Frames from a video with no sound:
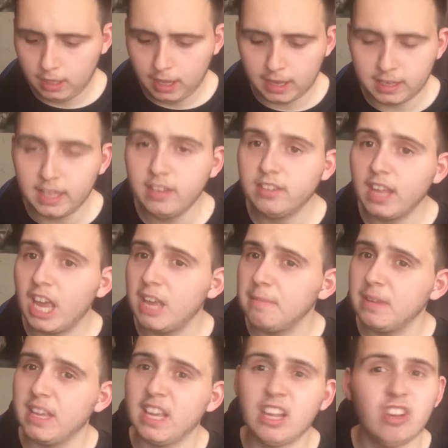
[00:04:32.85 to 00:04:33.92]
and this
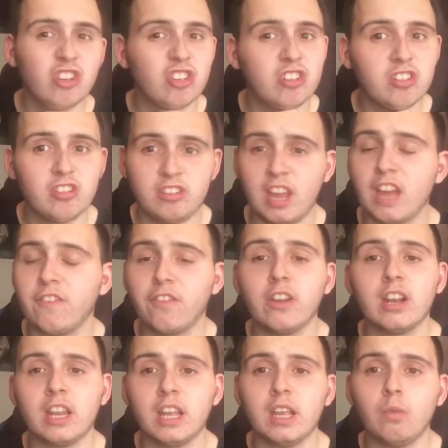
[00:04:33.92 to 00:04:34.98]
game is
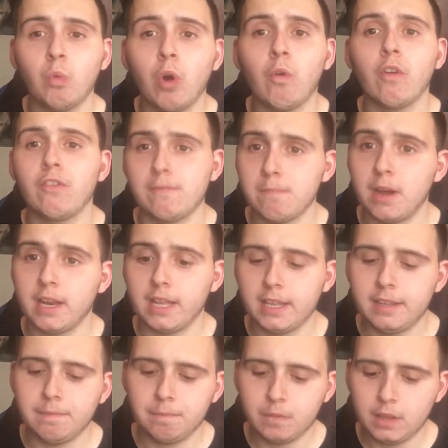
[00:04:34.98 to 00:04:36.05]
definitely well worth your
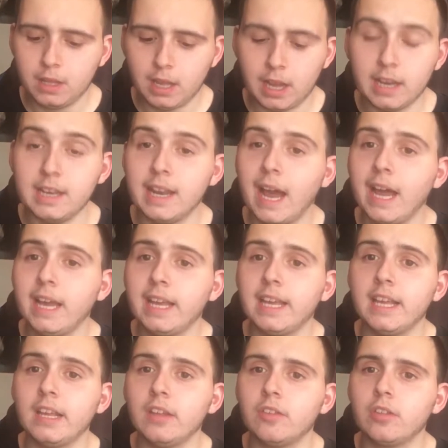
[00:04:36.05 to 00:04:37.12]
money, and that
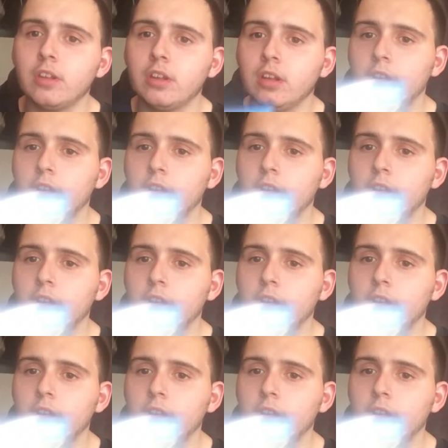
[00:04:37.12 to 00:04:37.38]
is